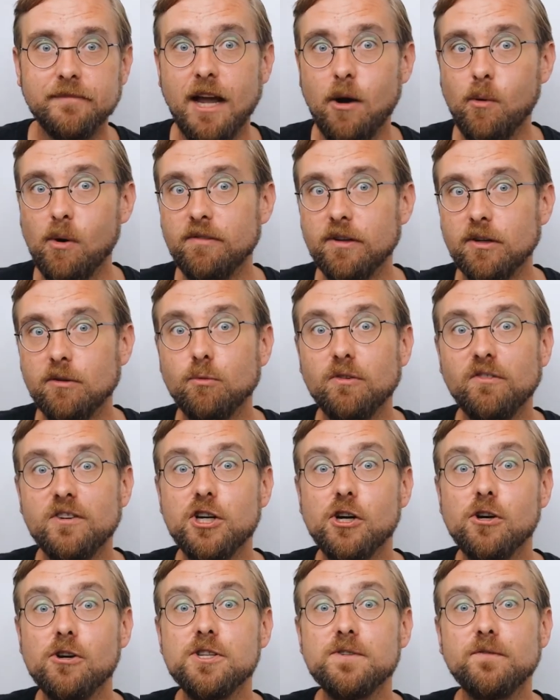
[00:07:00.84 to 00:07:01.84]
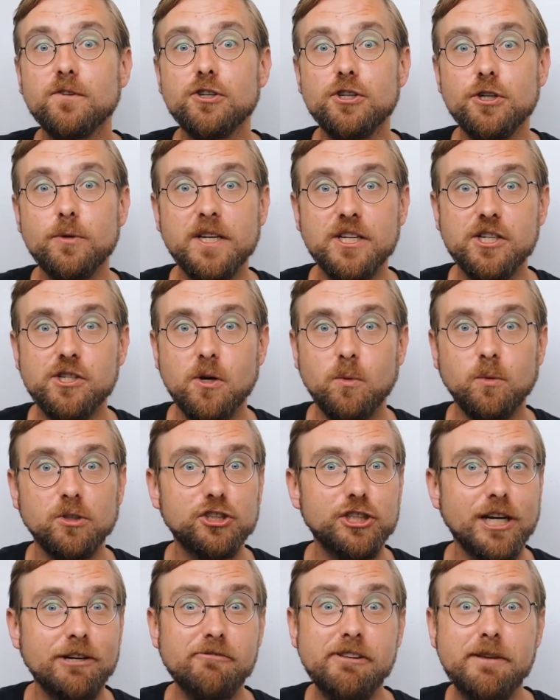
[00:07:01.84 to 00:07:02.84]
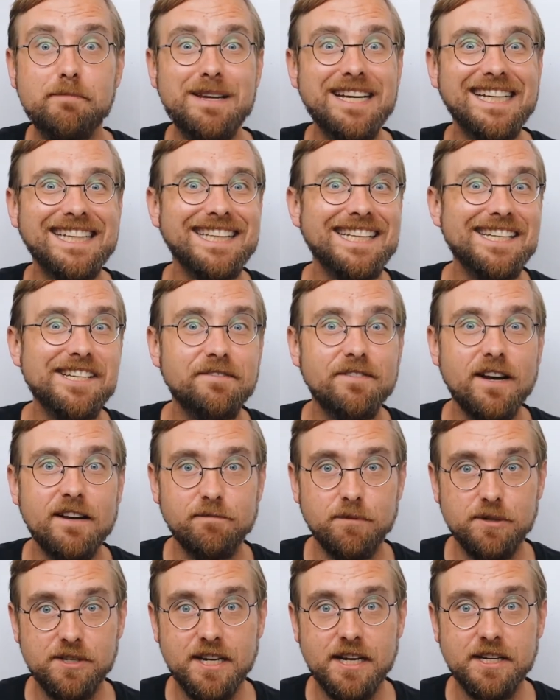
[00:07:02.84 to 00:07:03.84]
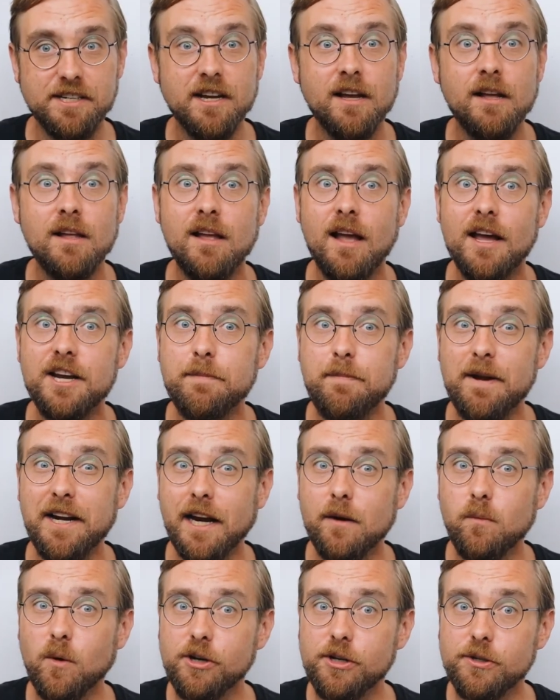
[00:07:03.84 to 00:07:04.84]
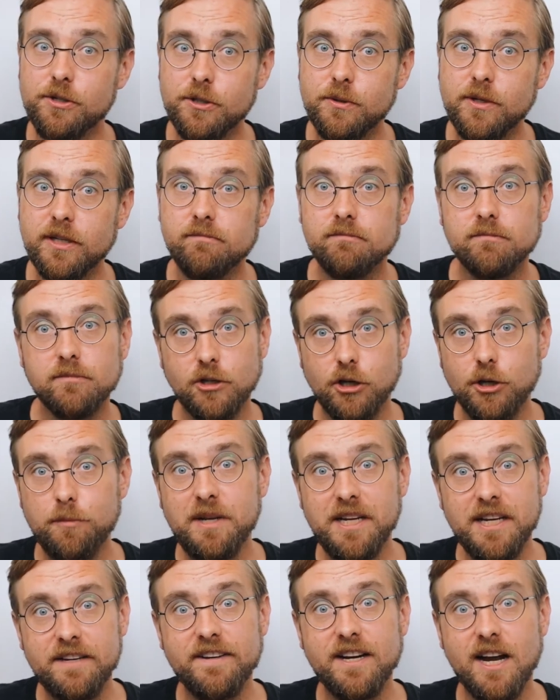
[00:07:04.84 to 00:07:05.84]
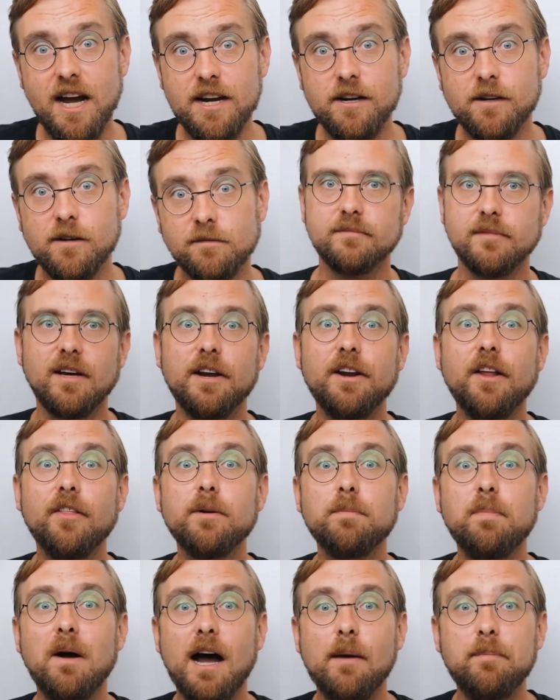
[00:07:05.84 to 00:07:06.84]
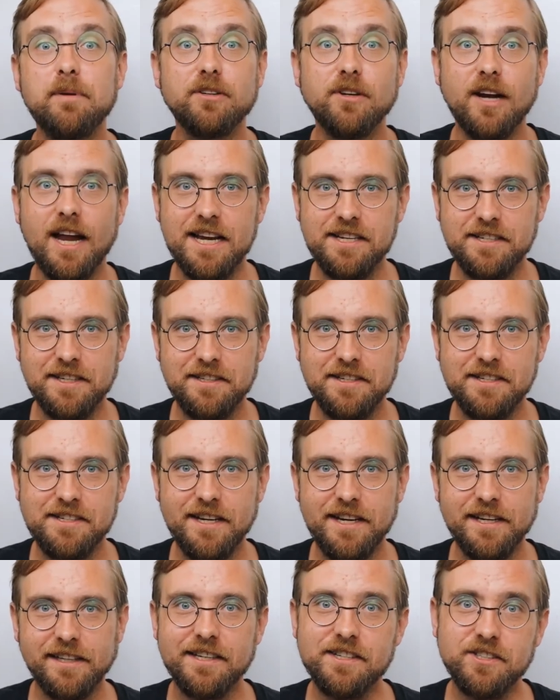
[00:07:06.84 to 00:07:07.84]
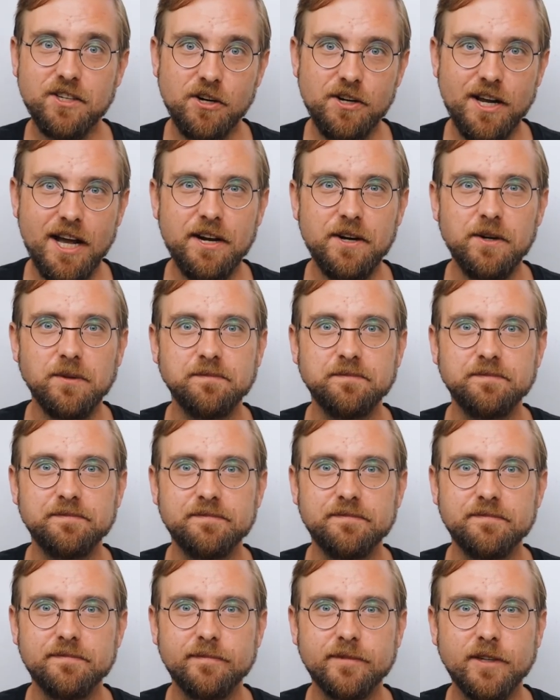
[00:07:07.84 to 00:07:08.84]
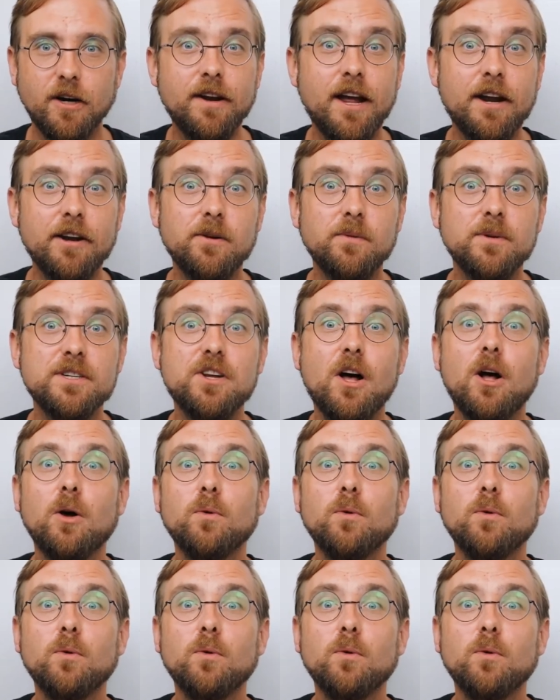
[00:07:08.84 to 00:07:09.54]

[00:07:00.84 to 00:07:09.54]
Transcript: However, returns for doing so will generally be at least 5%, and depending on where you do it, could be even higher. Another popular asset to stake is Cardano. Cardano is